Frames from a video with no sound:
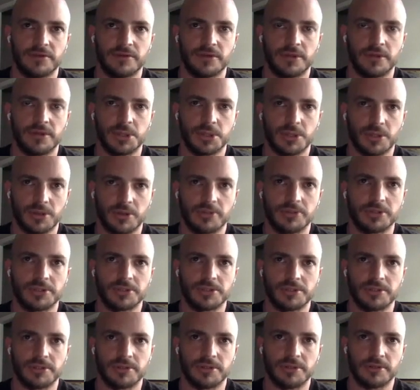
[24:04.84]
the
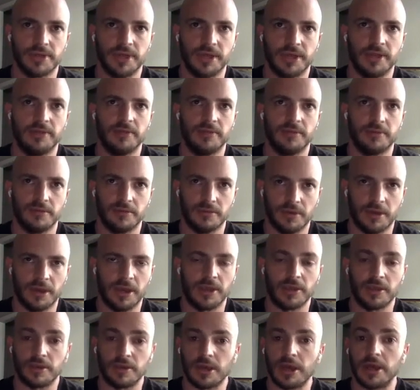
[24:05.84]
church that
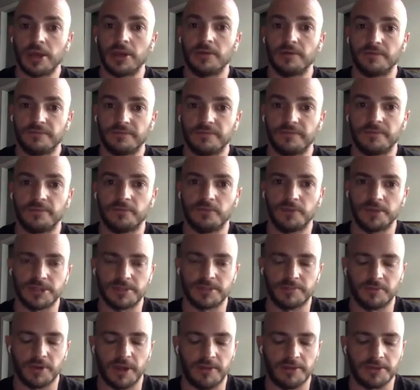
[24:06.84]
I kind of went
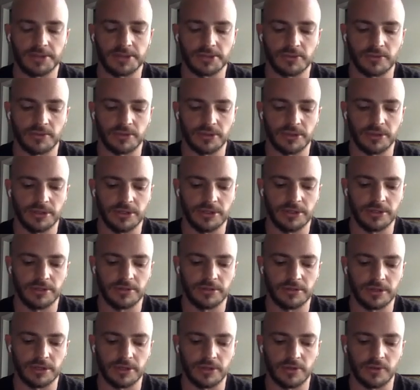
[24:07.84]
to private school in
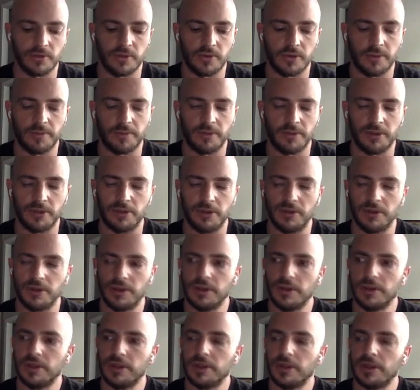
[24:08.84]
and kind of grew up in,
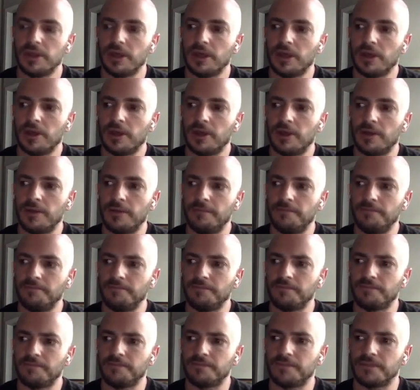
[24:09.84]

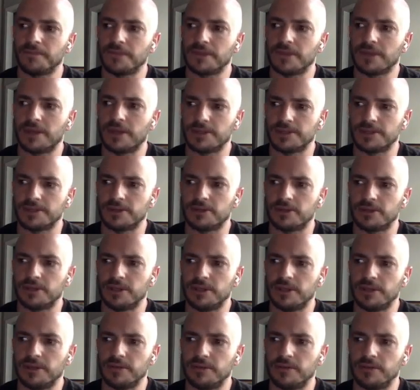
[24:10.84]
I started
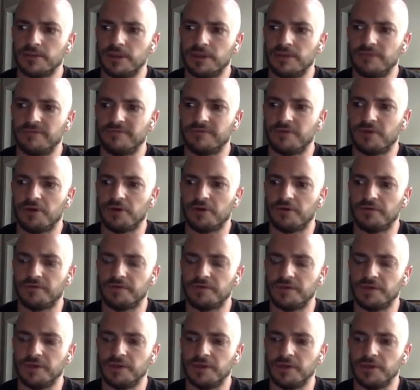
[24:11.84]
getting
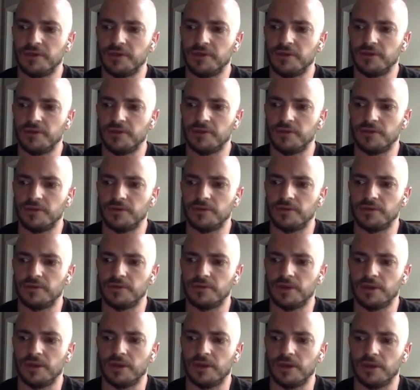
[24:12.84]
involved in
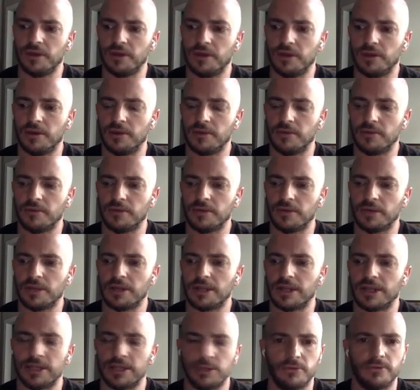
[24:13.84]
kind of
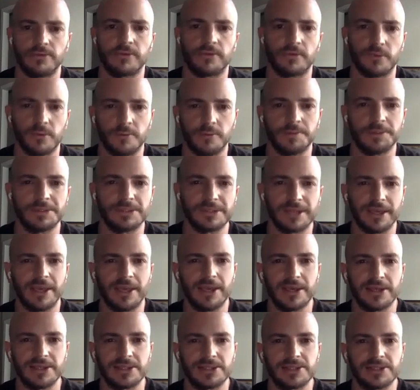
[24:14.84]
like youth groups, I
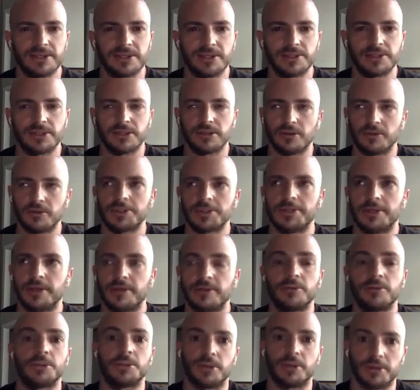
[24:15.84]
guess. And so there was
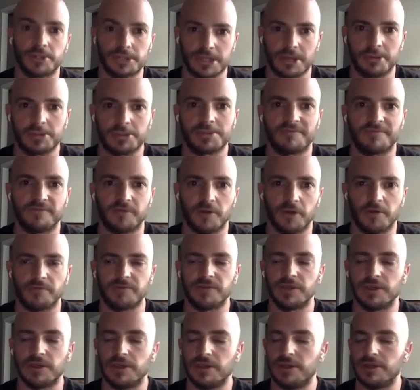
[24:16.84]
another church I was
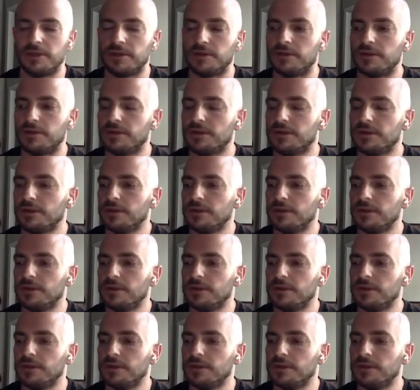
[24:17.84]
involved in, and